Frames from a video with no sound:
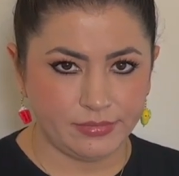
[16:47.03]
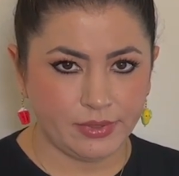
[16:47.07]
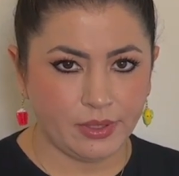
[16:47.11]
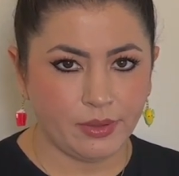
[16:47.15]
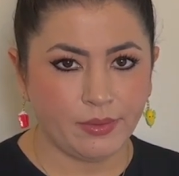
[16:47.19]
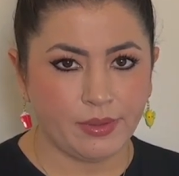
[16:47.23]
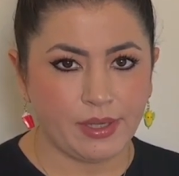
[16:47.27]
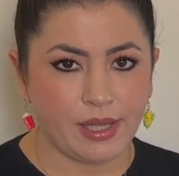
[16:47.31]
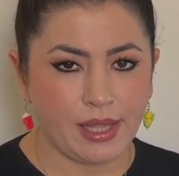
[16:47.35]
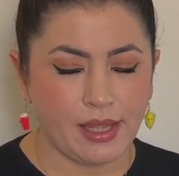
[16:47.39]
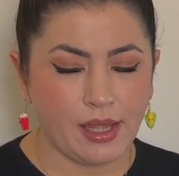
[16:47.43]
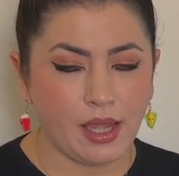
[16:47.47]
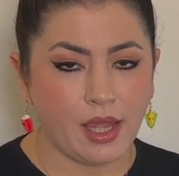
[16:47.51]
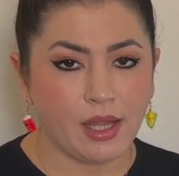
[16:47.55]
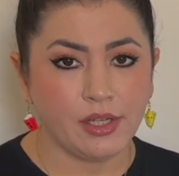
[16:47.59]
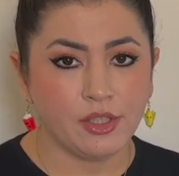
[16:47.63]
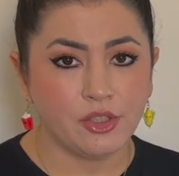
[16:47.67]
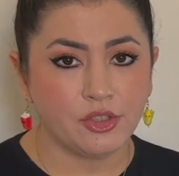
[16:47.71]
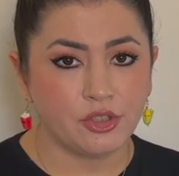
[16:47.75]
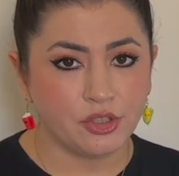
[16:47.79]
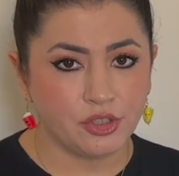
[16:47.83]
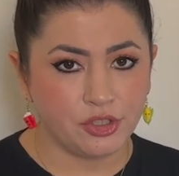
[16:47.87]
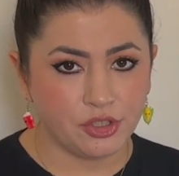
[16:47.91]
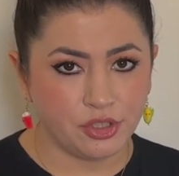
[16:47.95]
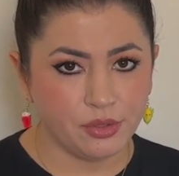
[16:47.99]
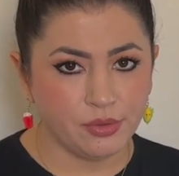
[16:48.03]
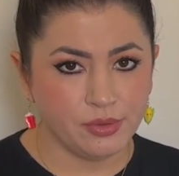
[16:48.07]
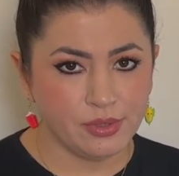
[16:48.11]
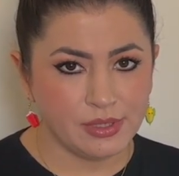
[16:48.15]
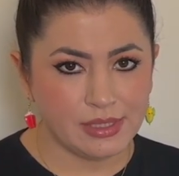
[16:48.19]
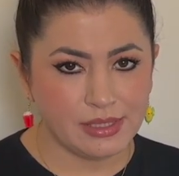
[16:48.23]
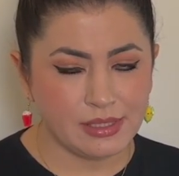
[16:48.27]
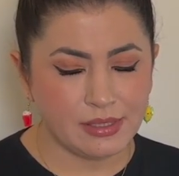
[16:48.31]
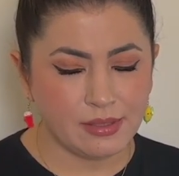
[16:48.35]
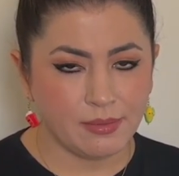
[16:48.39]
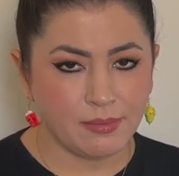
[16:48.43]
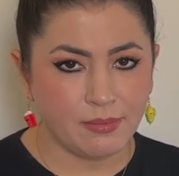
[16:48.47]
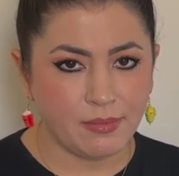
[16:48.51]
Okay, I
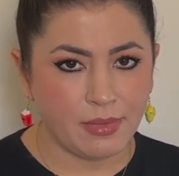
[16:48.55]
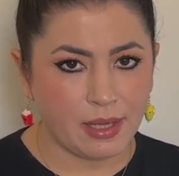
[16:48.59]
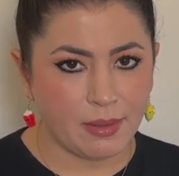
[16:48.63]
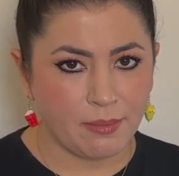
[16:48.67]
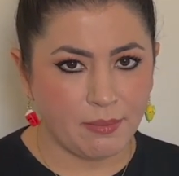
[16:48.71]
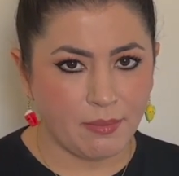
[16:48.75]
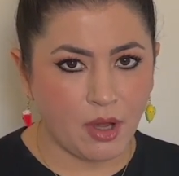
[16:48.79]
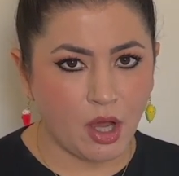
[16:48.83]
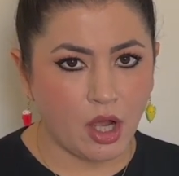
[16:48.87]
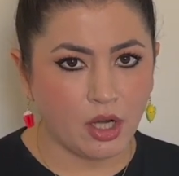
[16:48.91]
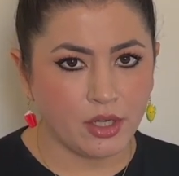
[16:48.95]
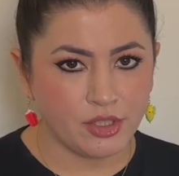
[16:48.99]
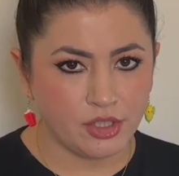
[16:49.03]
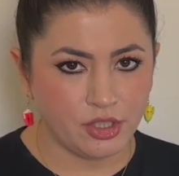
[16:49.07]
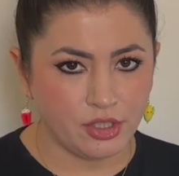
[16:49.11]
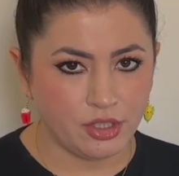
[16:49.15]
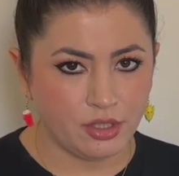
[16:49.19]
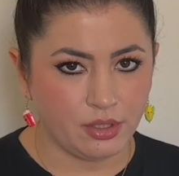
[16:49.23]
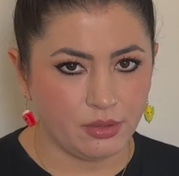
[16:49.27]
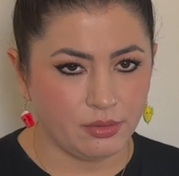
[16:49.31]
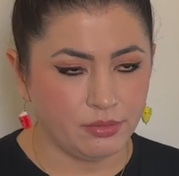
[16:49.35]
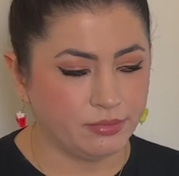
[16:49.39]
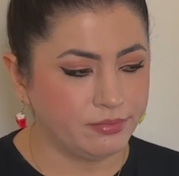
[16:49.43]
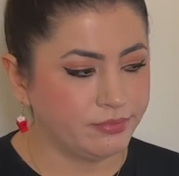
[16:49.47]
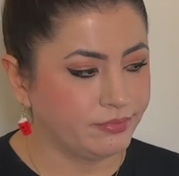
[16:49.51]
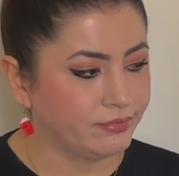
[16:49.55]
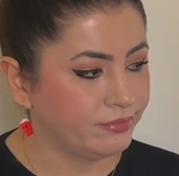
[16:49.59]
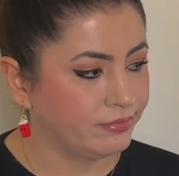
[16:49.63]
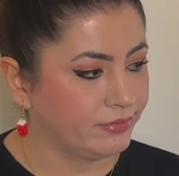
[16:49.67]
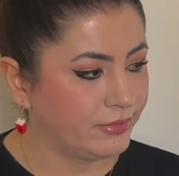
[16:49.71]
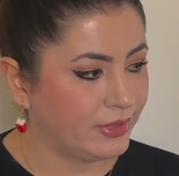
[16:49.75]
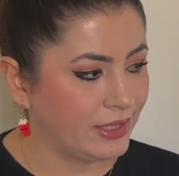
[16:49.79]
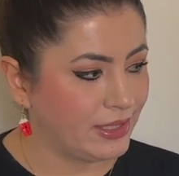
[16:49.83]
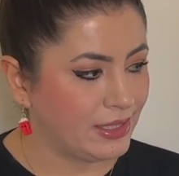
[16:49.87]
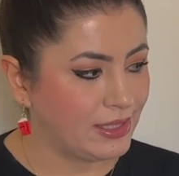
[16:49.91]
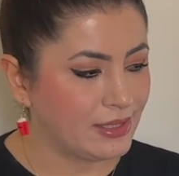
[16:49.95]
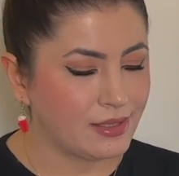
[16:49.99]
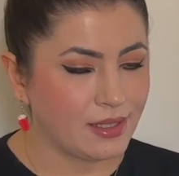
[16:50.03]
introduced my mug to you.
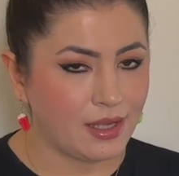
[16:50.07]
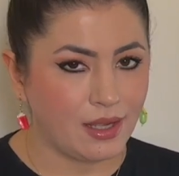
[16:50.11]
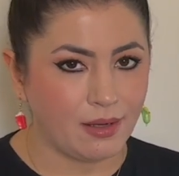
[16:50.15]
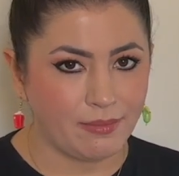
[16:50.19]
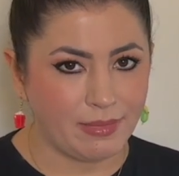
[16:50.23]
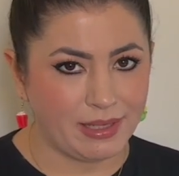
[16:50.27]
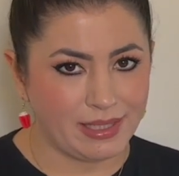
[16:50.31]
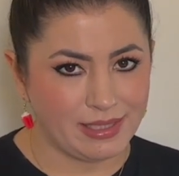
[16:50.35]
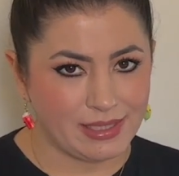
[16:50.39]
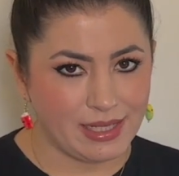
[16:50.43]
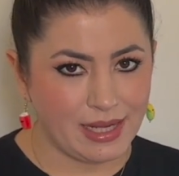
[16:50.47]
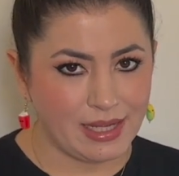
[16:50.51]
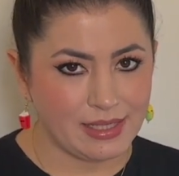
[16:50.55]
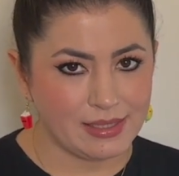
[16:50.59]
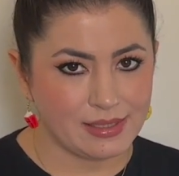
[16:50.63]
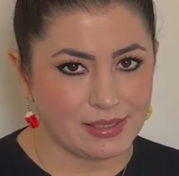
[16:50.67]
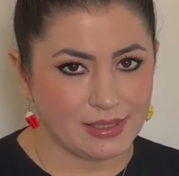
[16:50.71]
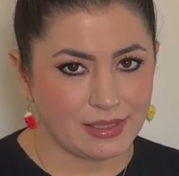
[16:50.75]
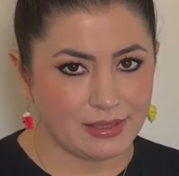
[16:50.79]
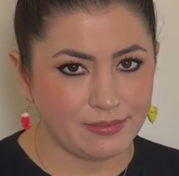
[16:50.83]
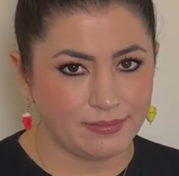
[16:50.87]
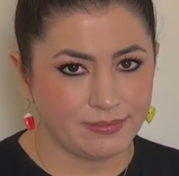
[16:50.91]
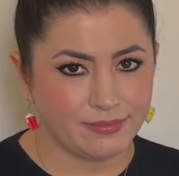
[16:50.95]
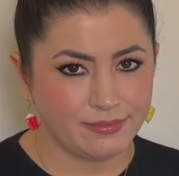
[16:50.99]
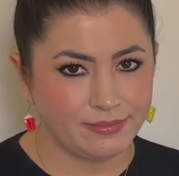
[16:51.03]
It is on my desk.